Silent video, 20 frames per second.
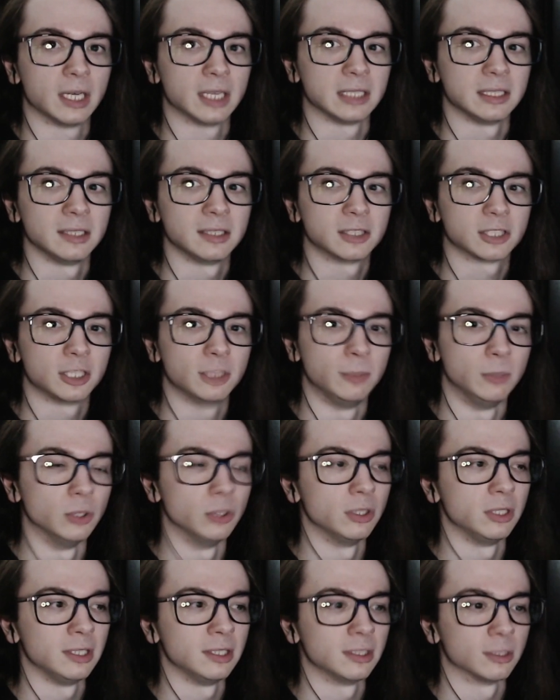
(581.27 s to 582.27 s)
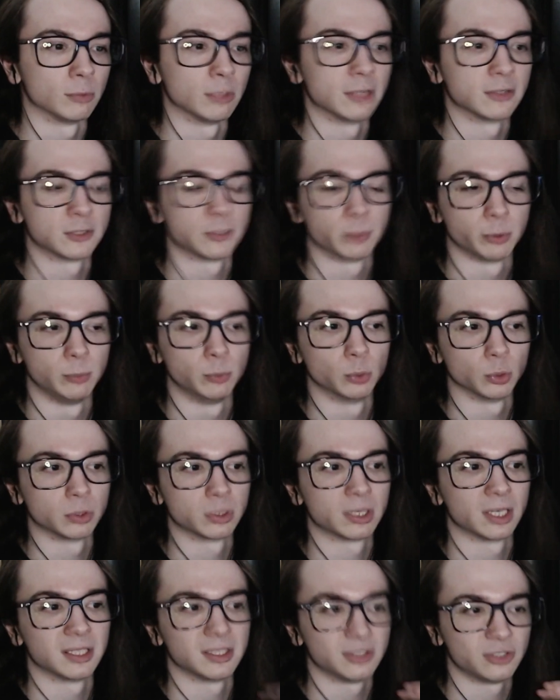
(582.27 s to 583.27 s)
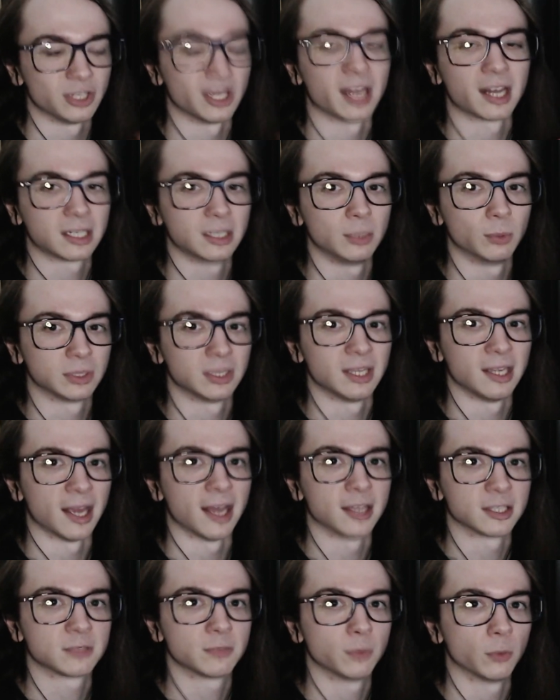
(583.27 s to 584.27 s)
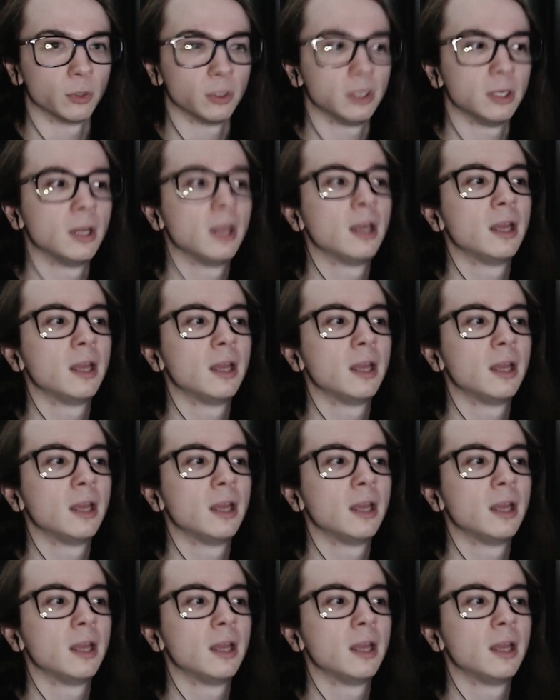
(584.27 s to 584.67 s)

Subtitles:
I think the community around Supreme Ruler got exactly what they asked for.